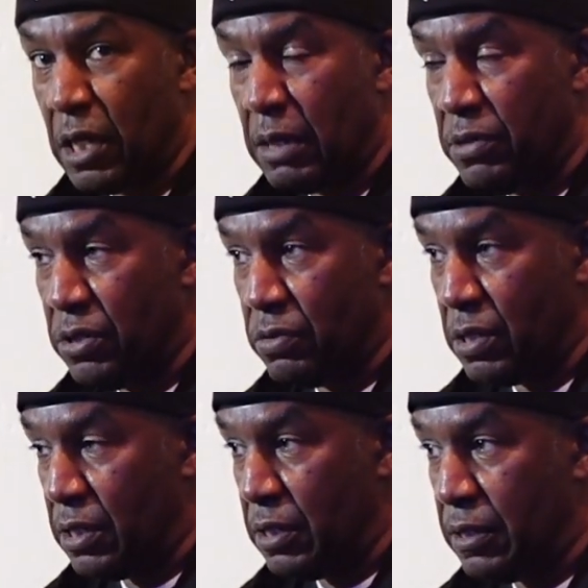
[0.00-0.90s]
And I'm gonna do
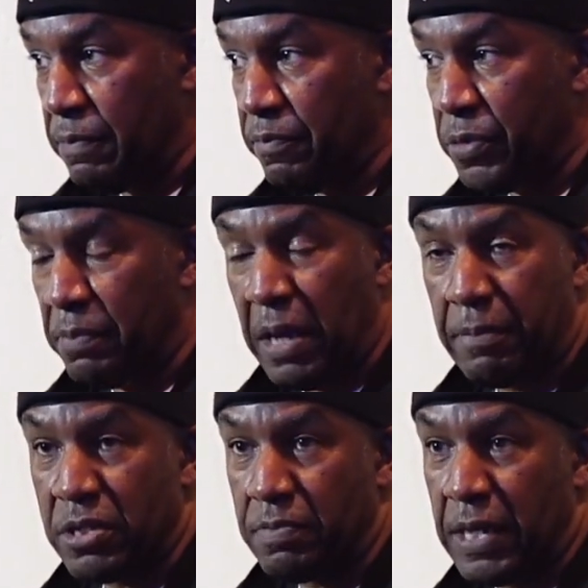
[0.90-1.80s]
the
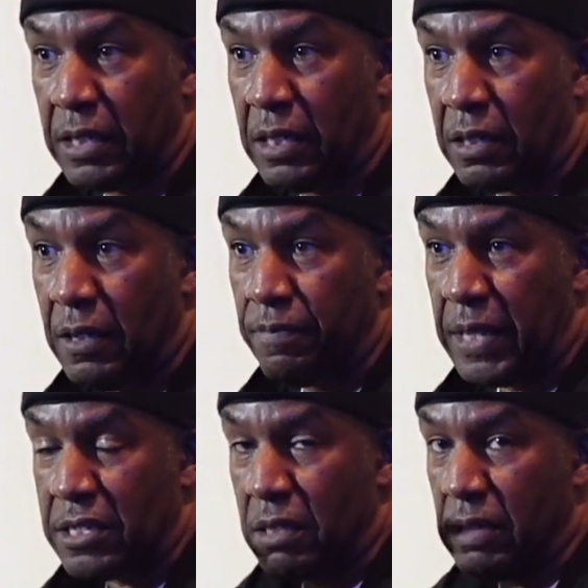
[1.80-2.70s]
Poppers Picnic.
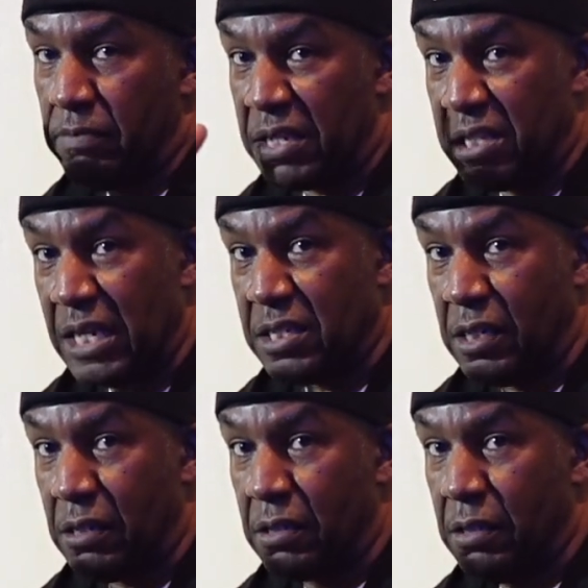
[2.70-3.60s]
That's gonna be my
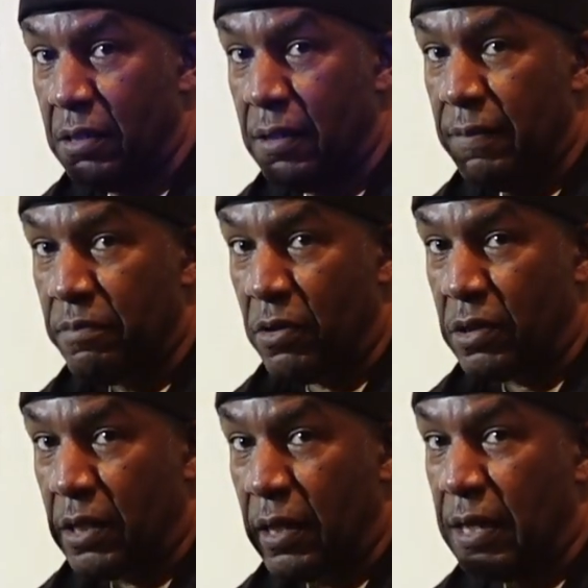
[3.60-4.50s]
60th
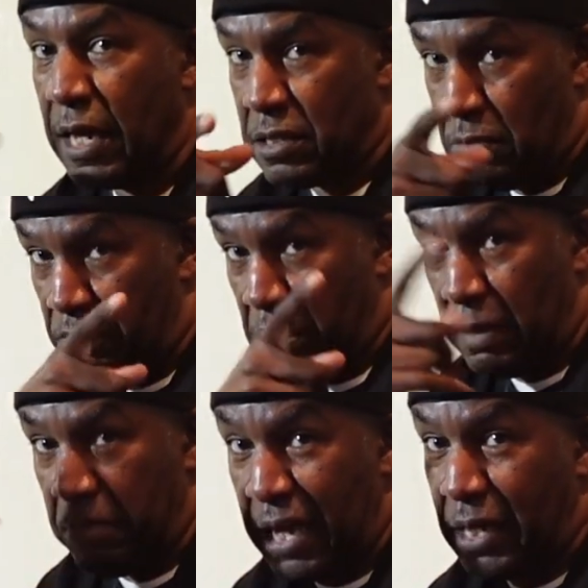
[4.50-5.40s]
birthday, and that's when I bring the
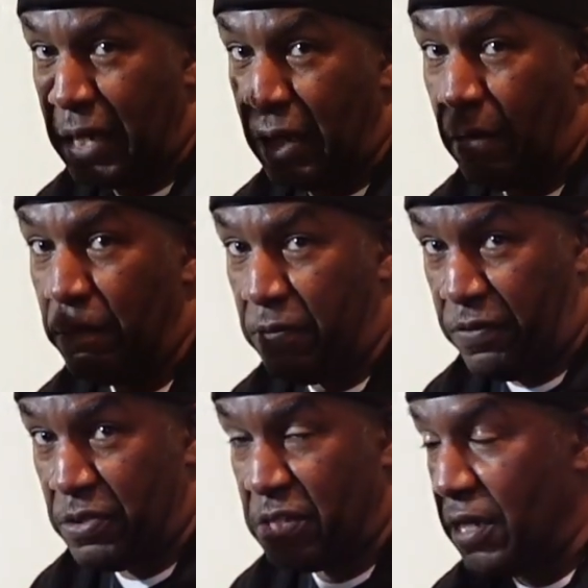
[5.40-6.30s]
mannequin out
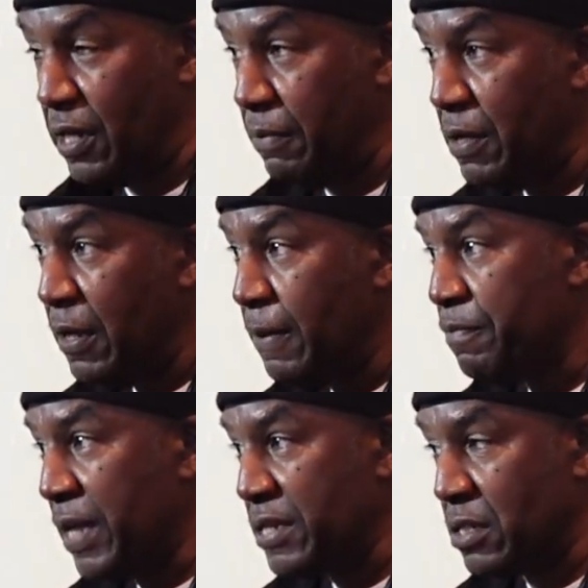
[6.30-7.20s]
first time.
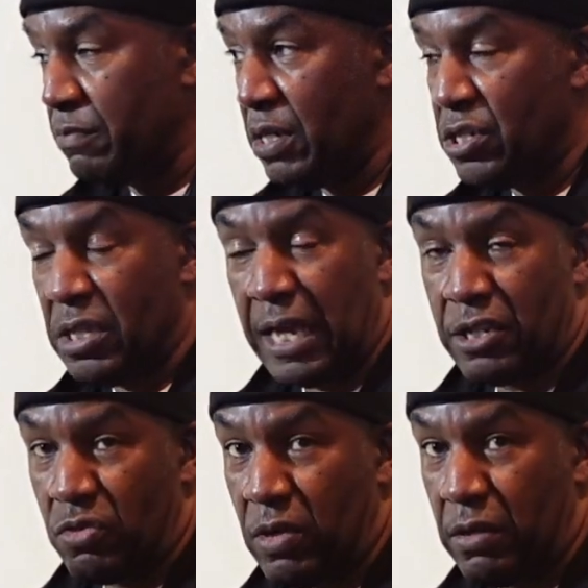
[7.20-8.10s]
That's gonna be July the
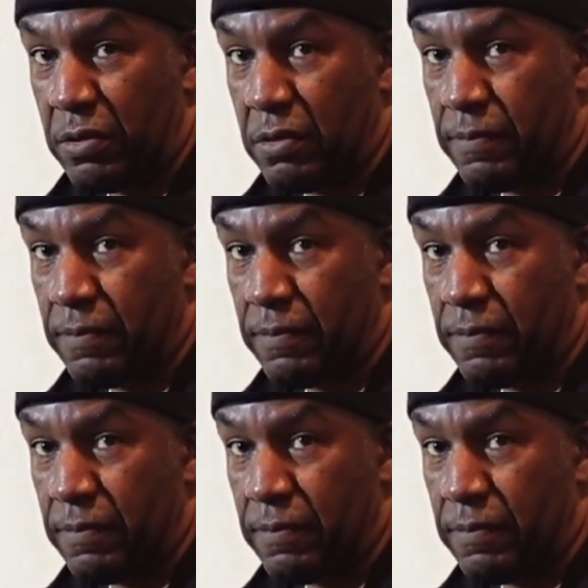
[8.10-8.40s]
12th.